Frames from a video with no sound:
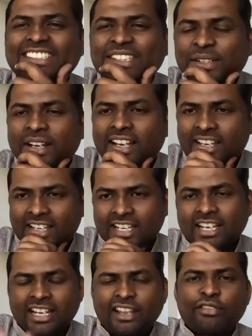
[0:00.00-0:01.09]
so uh,
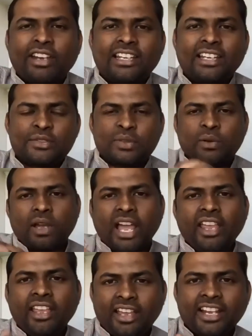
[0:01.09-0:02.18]
definitely. So
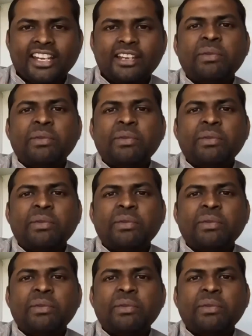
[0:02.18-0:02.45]
I, I didn't